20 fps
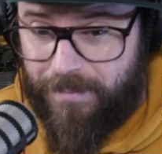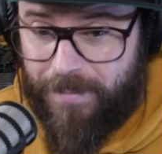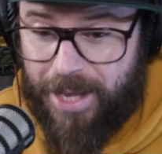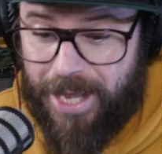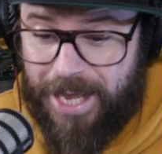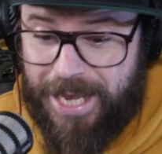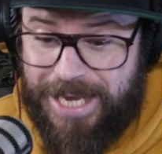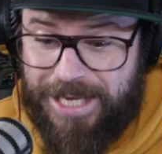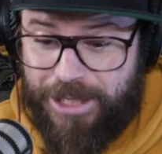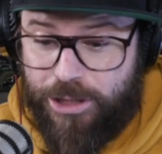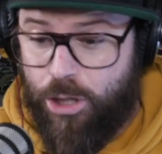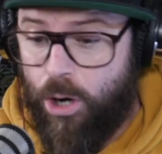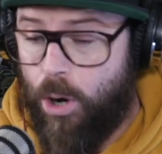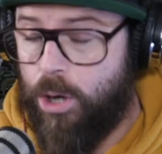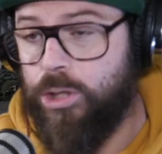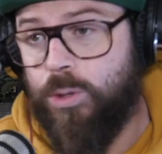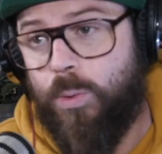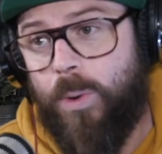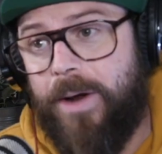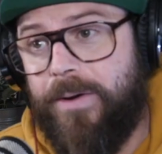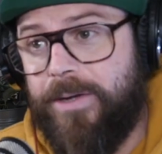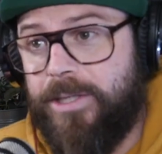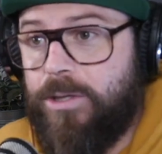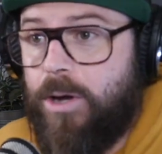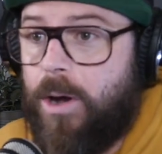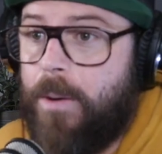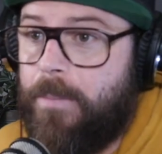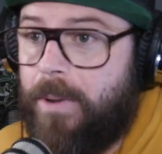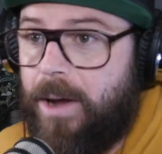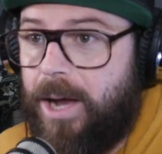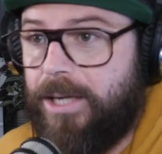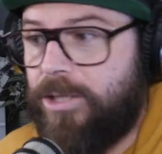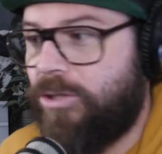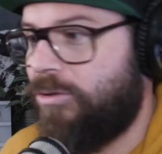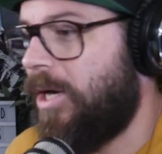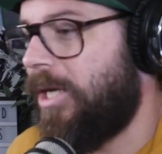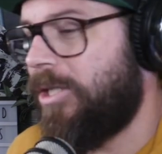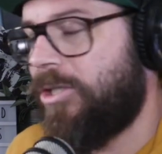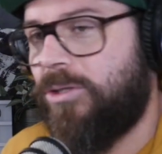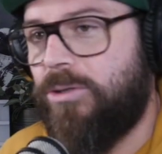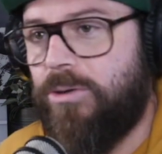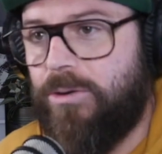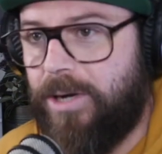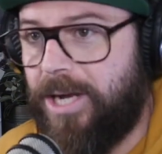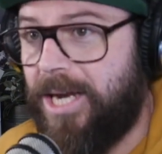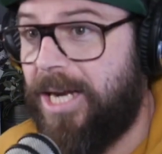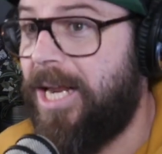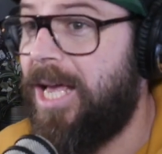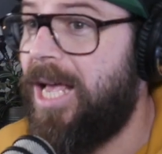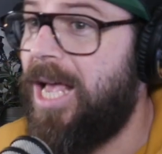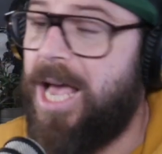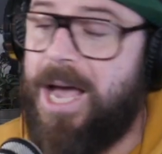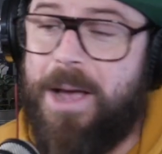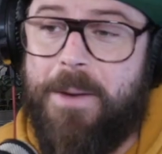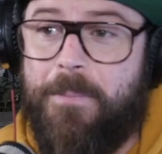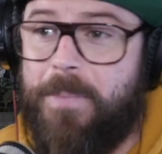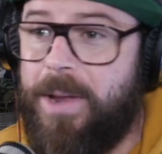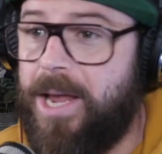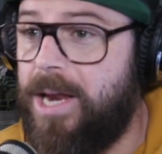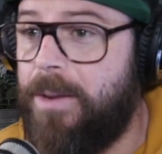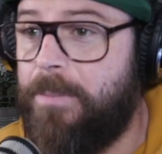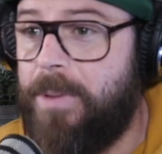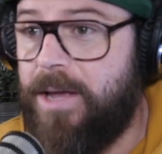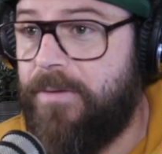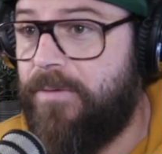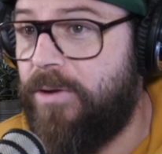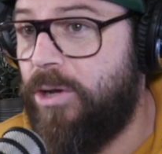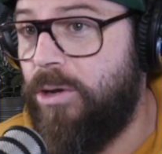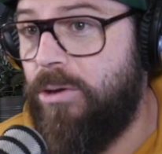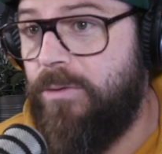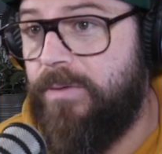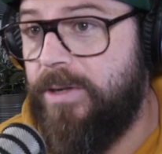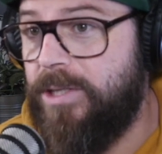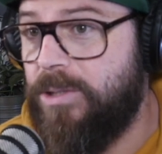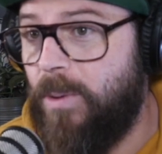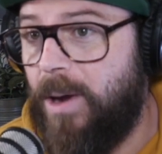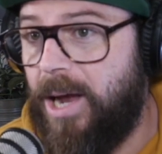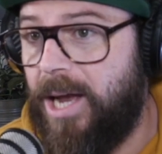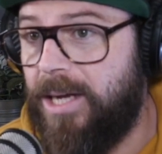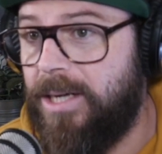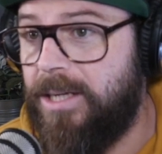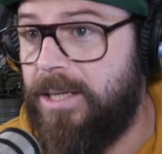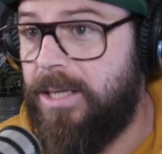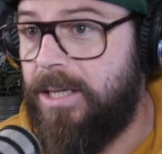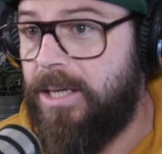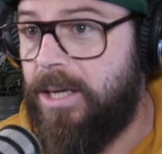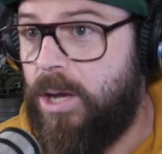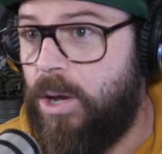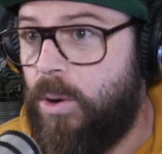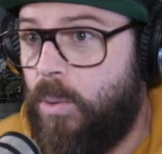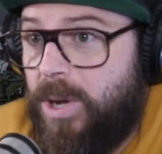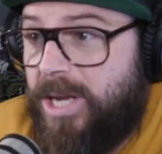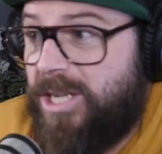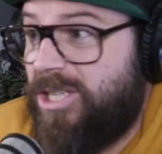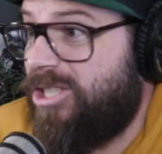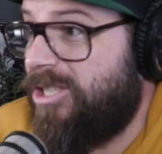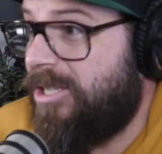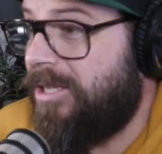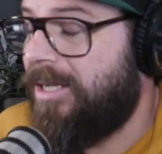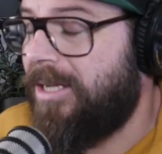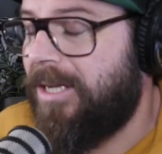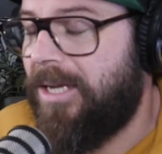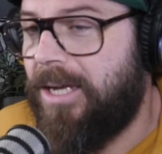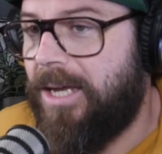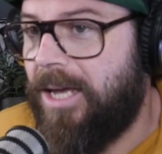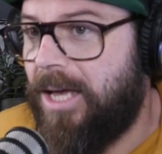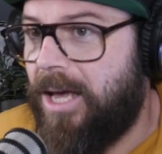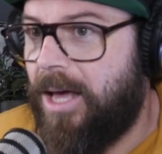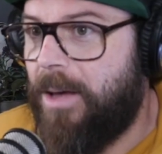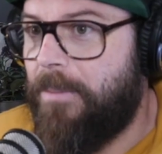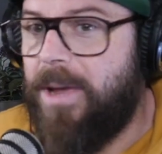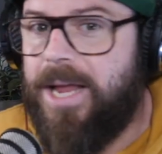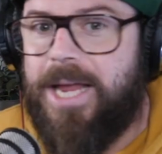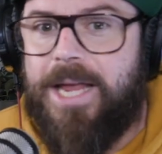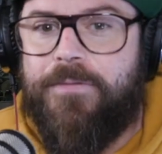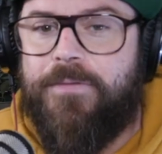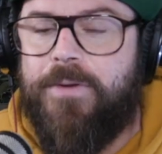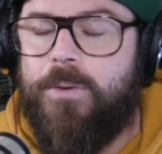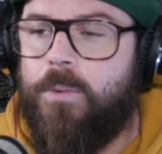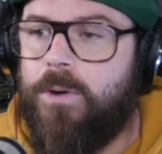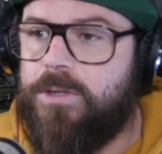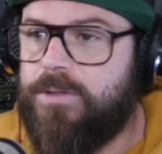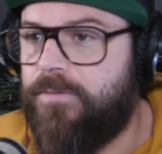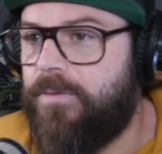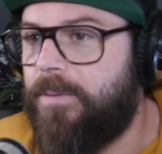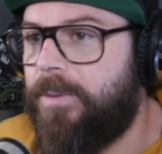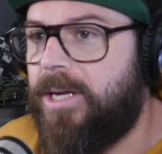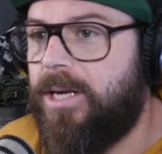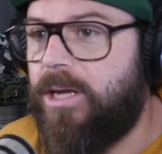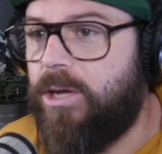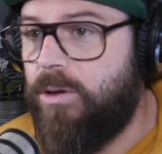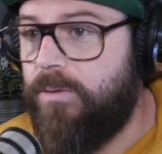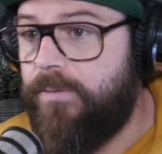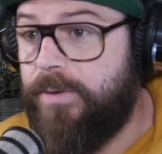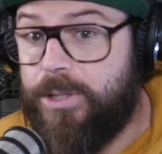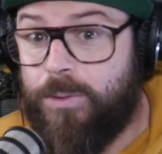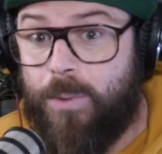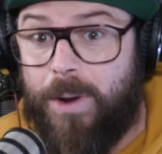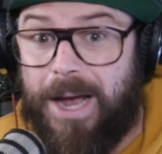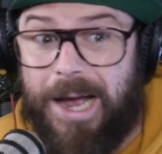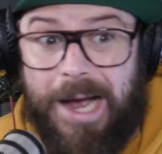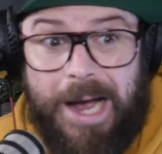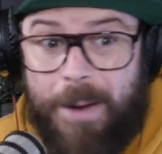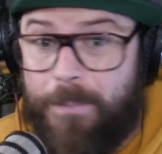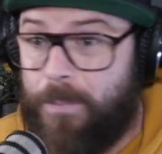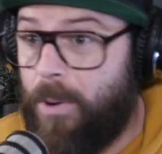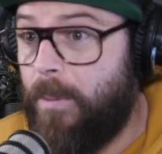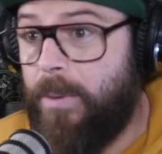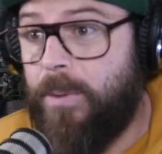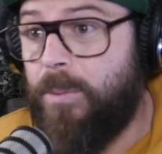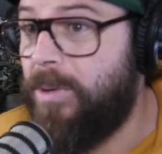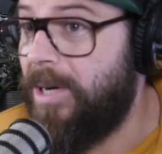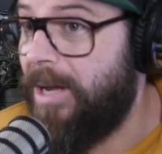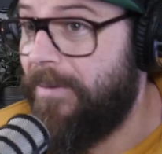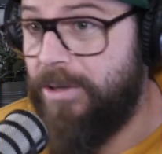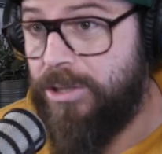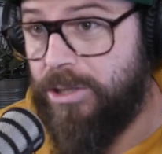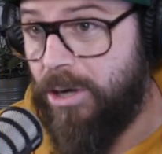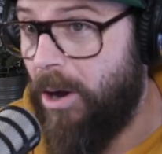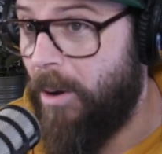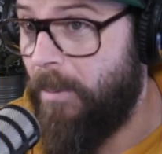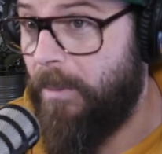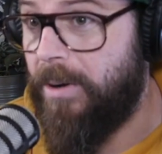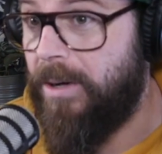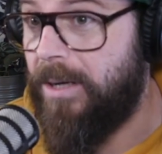he's got to where he's got by trash talking and being a bit of a goofy twat. Yeah. Which, mate, if it wasn't for being a goofy twat, I probably wouldn't have a job.